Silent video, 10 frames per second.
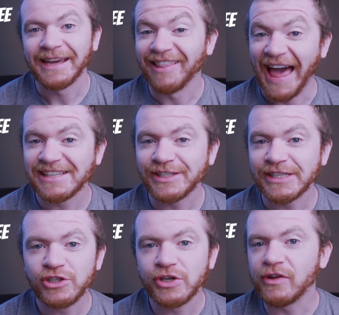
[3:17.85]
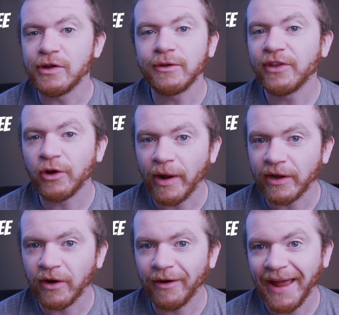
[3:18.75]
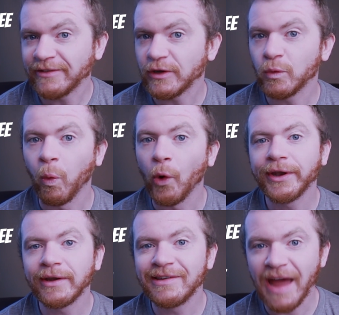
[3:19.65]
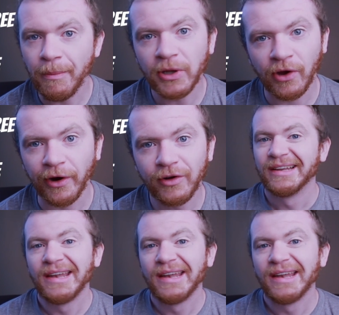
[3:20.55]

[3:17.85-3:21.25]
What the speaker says: And lastly, just use the credit card as you would a debit card.